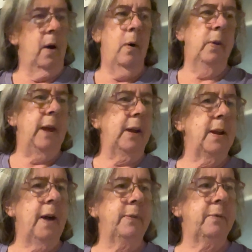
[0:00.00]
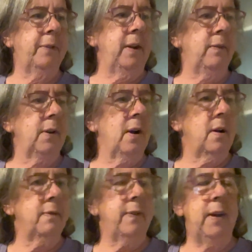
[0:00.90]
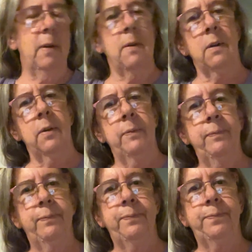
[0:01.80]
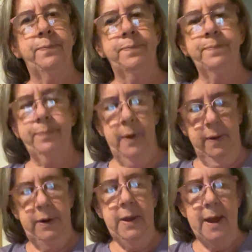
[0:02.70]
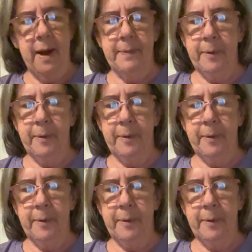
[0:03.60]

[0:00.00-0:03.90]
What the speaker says: or they can have the flavored coffee or decaf.